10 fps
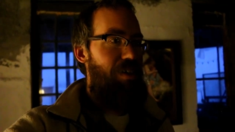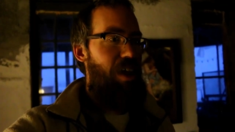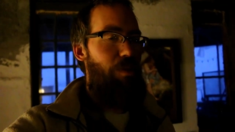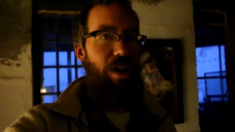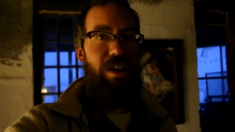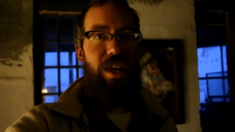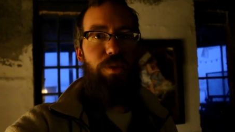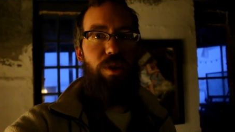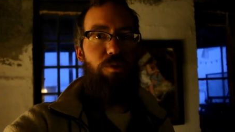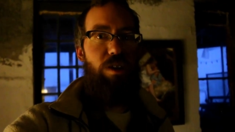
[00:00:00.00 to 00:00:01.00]
anyway, it's
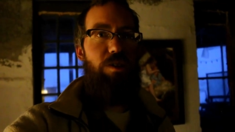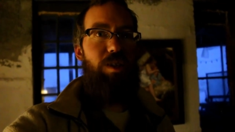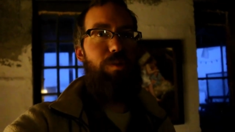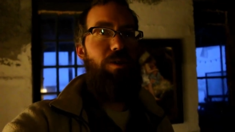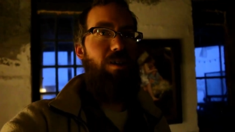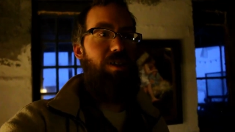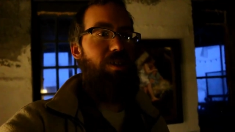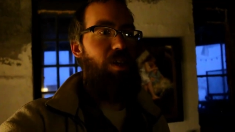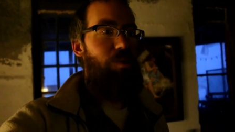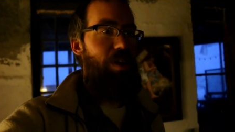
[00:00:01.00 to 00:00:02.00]
with renewed spirits
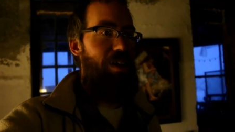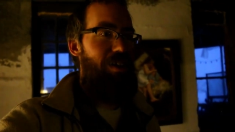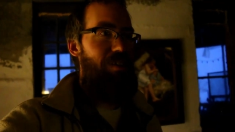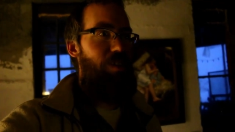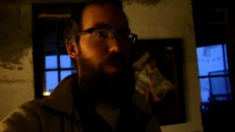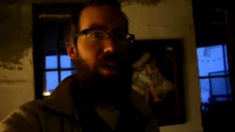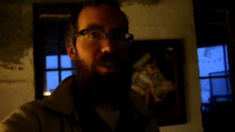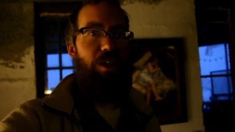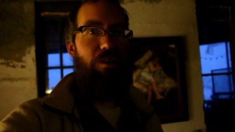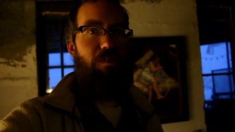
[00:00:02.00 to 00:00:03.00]
that we that we
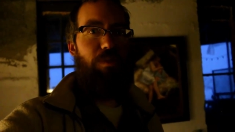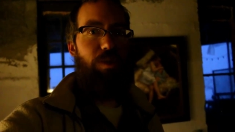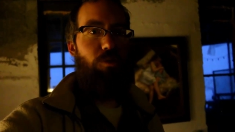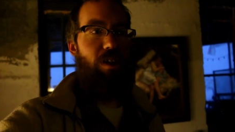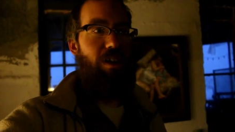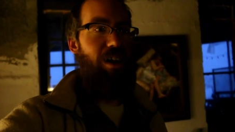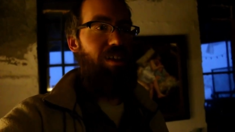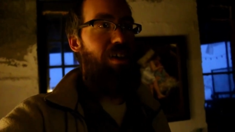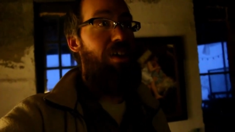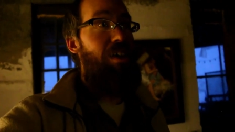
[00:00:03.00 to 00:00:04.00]
continue from this point on.